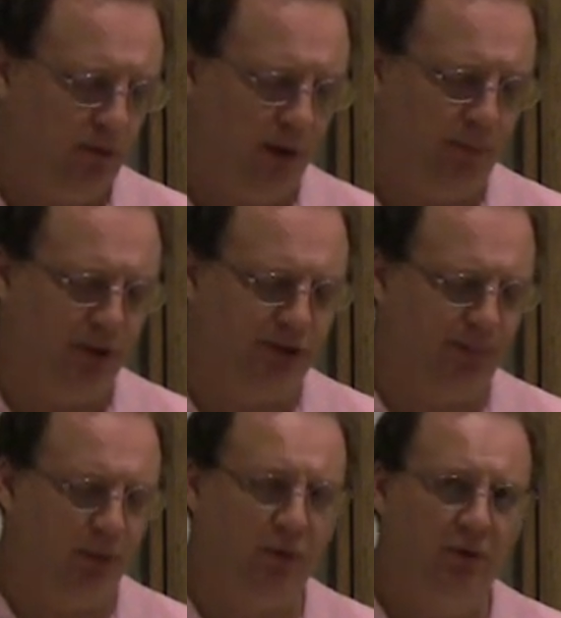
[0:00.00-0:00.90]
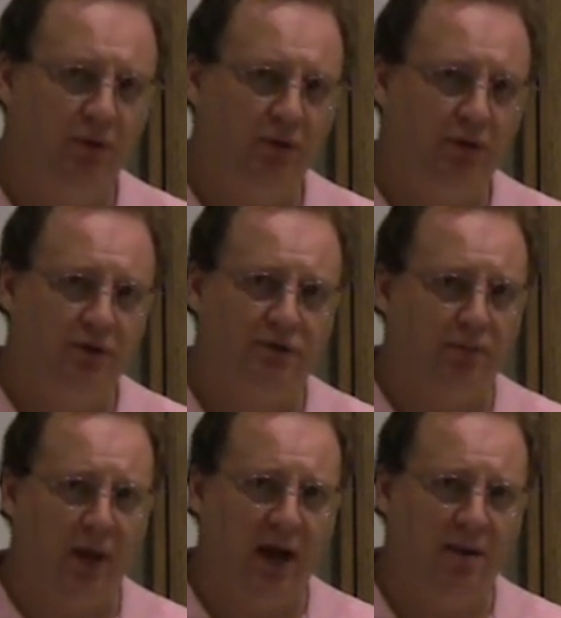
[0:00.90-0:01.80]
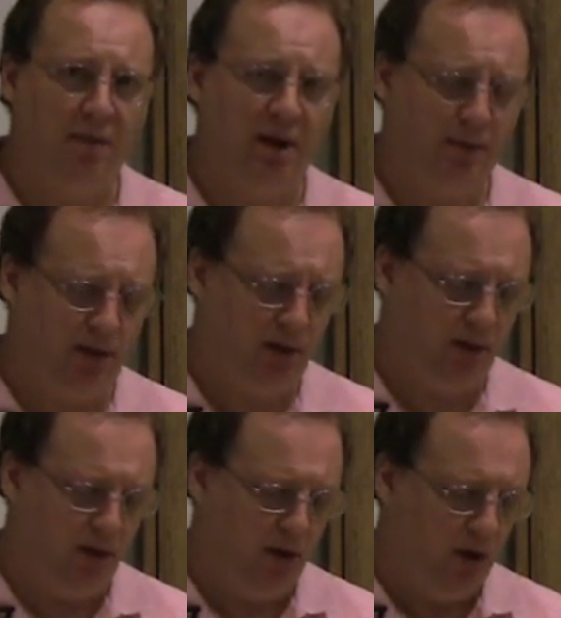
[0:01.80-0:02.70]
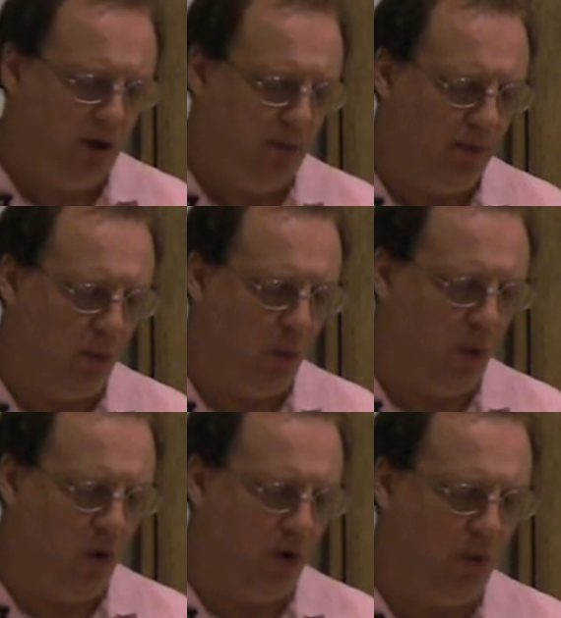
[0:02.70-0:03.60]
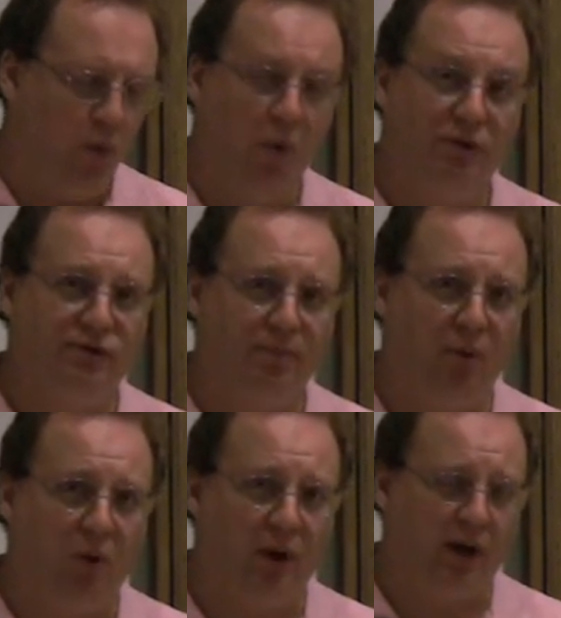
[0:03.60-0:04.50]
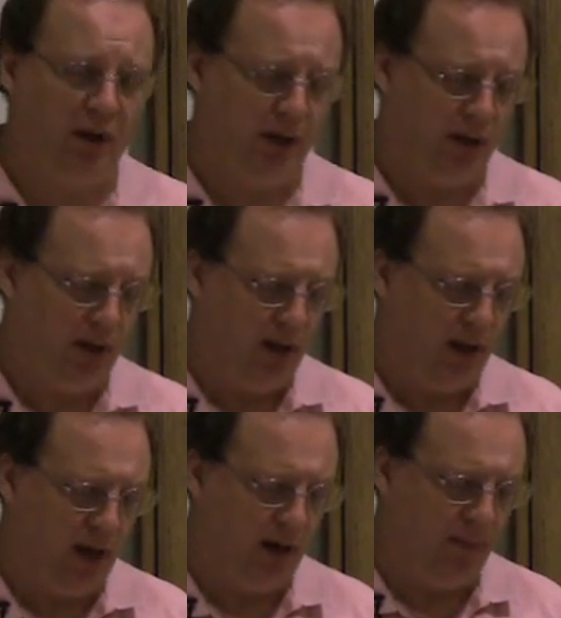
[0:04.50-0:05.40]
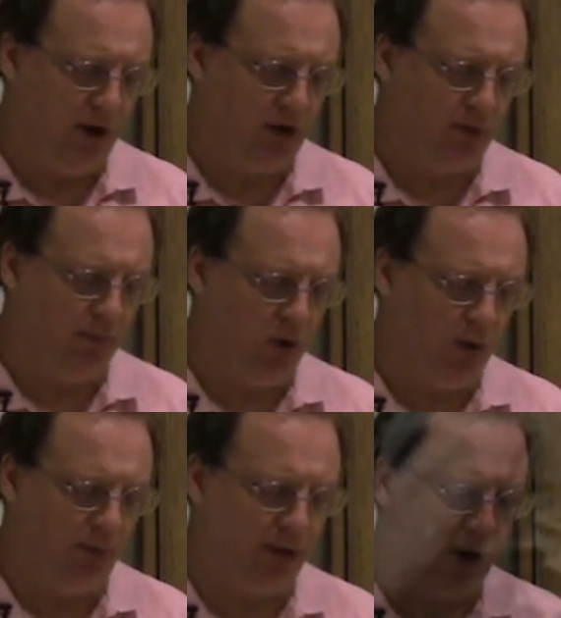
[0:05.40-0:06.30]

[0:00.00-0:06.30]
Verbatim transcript: a principle, some land maybe, but war, war is a boy, an American boy with a